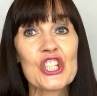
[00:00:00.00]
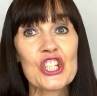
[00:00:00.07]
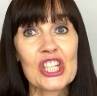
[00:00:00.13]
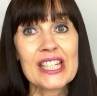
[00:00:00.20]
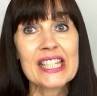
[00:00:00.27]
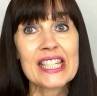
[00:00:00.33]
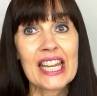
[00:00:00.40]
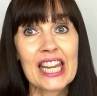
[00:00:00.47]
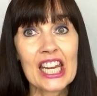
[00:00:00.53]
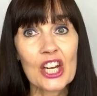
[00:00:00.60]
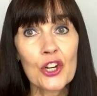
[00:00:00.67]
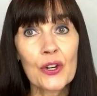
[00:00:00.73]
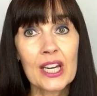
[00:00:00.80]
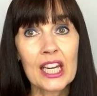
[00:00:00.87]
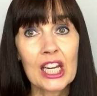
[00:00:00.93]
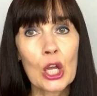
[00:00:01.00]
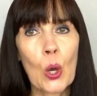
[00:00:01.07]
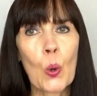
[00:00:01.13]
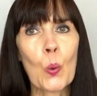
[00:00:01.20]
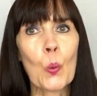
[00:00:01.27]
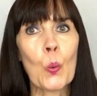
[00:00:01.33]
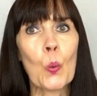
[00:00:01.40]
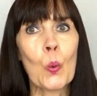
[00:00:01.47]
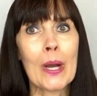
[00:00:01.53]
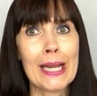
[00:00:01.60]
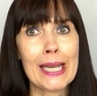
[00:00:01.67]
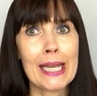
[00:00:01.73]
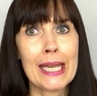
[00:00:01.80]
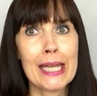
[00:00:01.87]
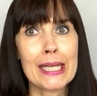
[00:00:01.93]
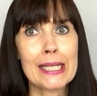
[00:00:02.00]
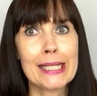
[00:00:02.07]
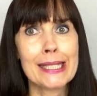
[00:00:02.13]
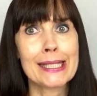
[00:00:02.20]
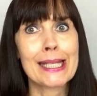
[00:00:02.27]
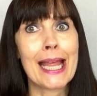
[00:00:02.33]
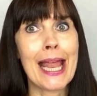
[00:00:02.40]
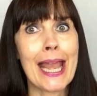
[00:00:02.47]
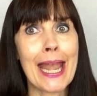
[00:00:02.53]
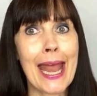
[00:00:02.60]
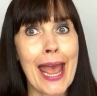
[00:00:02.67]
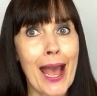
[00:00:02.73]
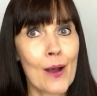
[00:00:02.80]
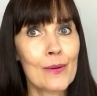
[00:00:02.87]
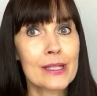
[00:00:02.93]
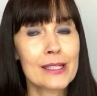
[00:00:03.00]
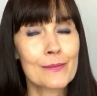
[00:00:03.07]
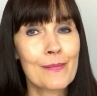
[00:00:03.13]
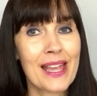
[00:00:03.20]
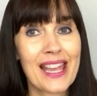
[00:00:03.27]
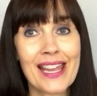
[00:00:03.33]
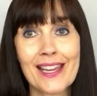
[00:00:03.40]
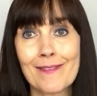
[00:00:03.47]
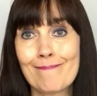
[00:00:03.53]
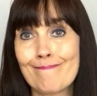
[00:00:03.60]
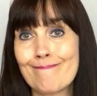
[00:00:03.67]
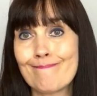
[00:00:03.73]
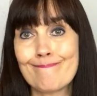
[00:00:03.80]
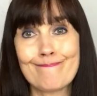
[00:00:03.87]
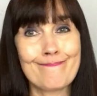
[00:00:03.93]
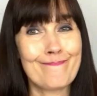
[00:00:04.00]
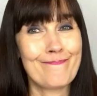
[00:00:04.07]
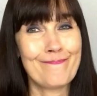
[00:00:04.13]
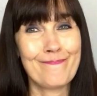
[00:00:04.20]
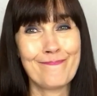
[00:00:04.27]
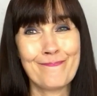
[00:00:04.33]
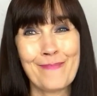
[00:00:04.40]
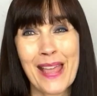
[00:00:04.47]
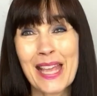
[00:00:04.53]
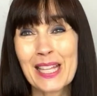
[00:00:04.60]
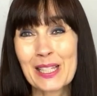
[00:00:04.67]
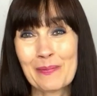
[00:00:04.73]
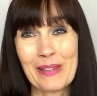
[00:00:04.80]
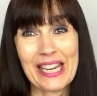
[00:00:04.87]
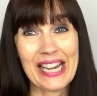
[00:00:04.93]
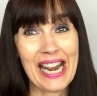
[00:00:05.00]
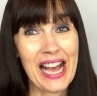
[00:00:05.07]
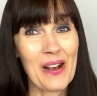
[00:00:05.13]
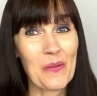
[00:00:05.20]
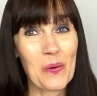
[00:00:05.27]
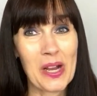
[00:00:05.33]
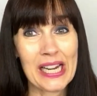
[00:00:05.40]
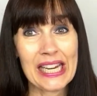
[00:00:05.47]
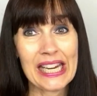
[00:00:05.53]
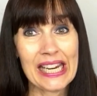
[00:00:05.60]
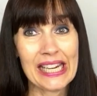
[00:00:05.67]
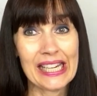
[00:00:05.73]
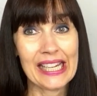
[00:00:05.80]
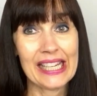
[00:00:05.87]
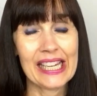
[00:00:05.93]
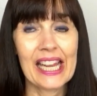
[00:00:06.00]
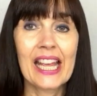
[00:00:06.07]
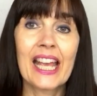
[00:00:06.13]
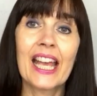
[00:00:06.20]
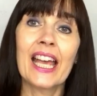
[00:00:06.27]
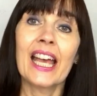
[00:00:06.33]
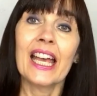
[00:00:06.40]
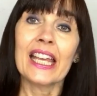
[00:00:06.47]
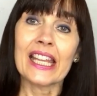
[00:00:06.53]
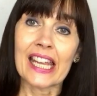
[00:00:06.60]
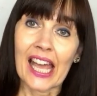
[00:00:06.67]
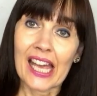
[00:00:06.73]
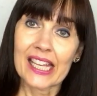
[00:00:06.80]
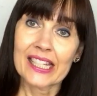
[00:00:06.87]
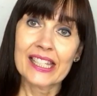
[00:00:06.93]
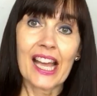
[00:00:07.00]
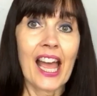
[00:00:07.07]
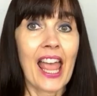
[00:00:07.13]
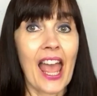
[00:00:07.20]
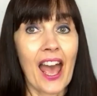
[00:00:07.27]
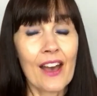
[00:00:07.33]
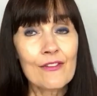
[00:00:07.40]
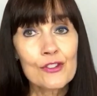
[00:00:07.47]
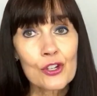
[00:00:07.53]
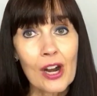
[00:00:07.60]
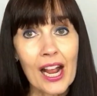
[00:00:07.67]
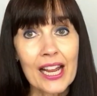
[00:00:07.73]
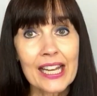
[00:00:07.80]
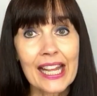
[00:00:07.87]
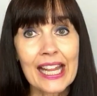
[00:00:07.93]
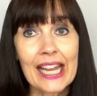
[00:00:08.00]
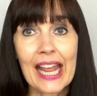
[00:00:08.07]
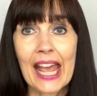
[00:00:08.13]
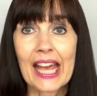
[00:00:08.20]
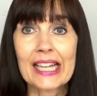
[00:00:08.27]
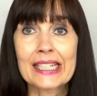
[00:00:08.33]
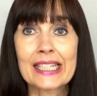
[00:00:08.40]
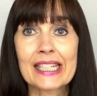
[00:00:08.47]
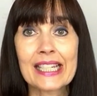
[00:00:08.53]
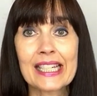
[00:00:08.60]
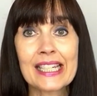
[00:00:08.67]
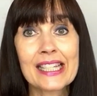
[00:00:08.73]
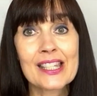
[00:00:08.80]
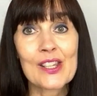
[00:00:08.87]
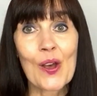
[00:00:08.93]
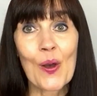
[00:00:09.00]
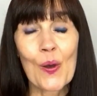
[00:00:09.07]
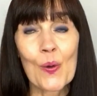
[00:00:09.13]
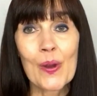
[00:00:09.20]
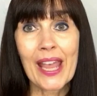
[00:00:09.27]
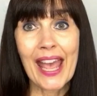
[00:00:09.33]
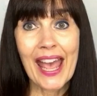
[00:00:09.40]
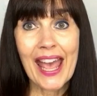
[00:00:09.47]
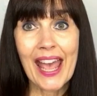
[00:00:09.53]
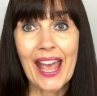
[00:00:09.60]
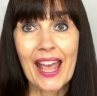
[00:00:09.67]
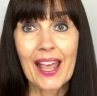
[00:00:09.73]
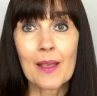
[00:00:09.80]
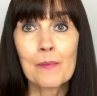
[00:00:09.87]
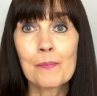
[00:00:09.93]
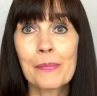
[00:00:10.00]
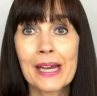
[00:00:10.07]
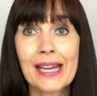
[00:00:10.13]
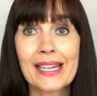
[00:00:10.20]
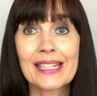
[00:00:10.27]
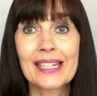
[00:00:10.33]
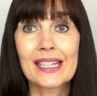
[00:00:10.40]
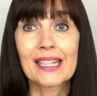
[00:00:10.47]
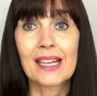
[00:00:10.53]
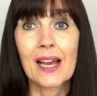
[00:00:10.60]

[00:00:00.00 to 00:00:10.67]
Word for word: just hearing what it is and how it's made makes me not want to eat it. Yes, I have tried it and it's okay, but